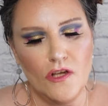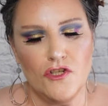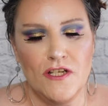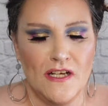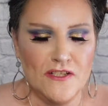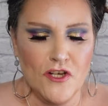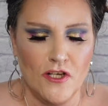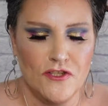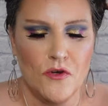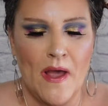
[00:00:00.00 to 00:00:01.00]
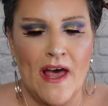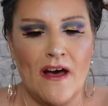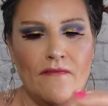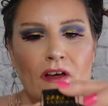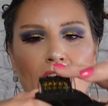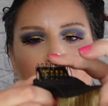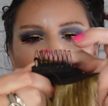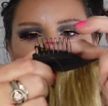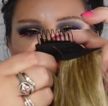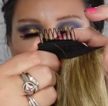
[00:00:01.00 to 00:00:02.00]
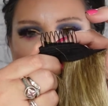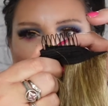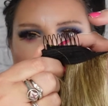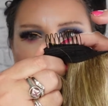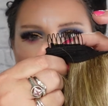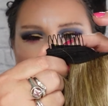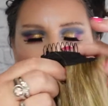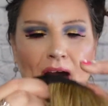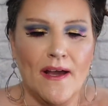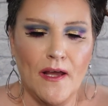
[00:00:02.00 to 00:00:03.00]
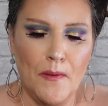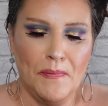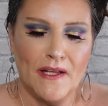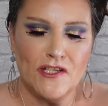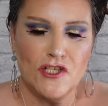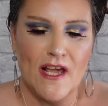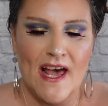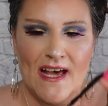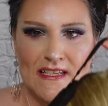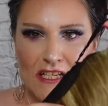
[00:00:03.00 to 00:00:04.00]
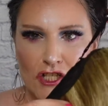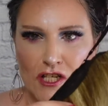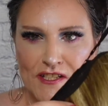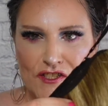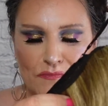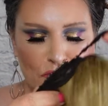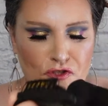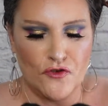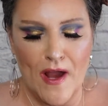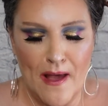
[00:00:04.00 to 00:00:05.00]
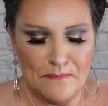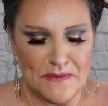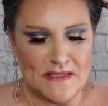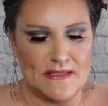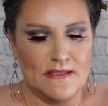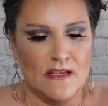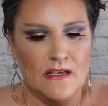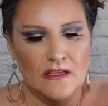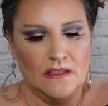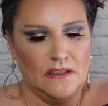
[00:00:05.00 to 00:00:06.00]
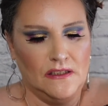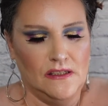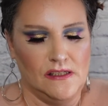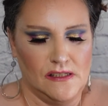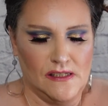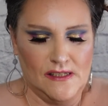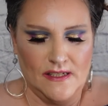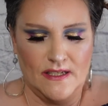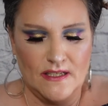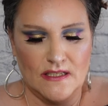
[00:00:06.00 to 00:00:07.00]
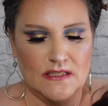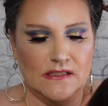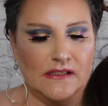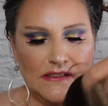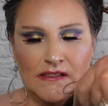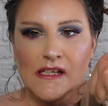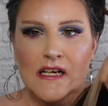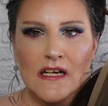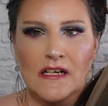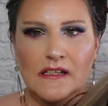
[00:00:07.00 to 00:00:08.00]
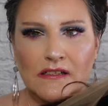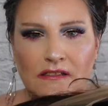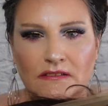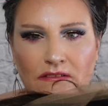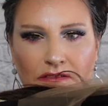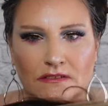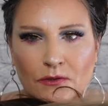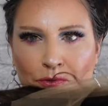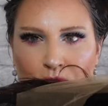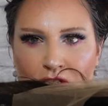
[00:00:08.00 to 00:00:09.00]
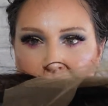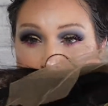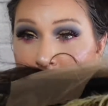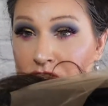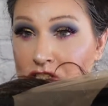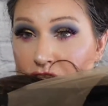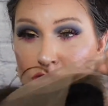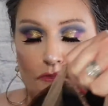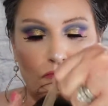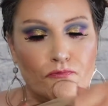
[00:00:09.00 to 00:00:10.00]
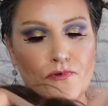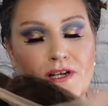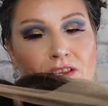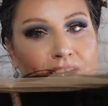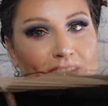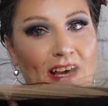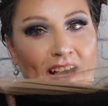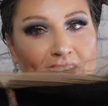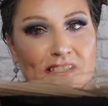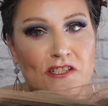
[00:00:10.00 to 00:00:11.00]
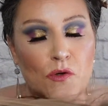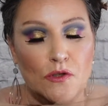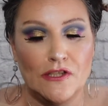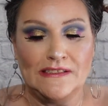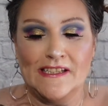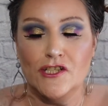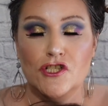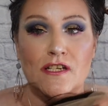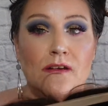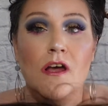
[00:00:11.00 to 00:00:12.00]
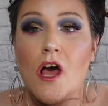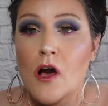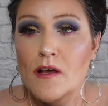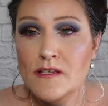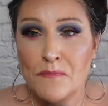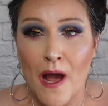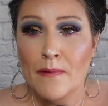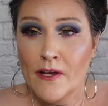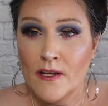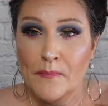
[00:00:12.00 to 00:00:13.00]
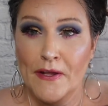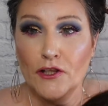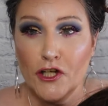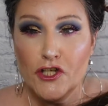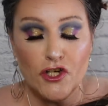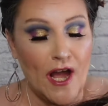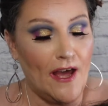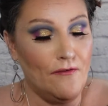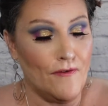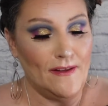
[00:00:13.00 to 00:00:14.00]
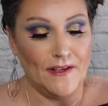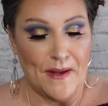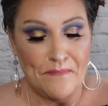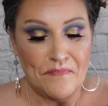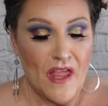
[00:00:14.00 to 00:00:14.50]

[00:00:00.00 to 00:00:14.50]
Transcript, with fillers: She does also have a comb in the back, plus she has adjustable straps. And ooh, she stretches really nice, so it looks like she is probably going to be larger head friendly.